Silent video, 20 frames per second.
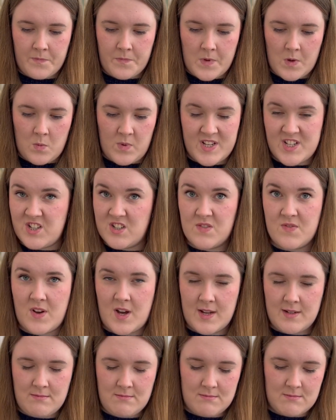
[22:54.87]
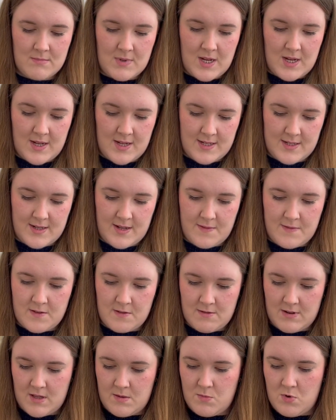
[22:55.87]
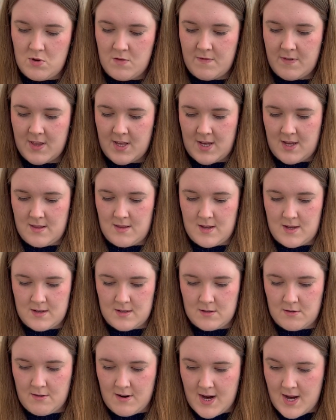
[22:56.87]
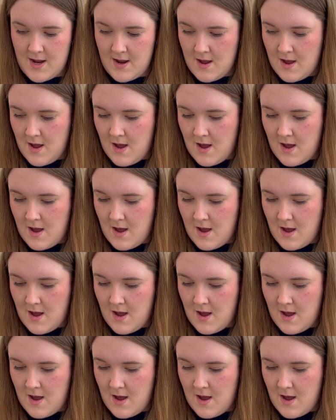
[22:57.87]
which is fine, and if you're in the mood for that, that's great.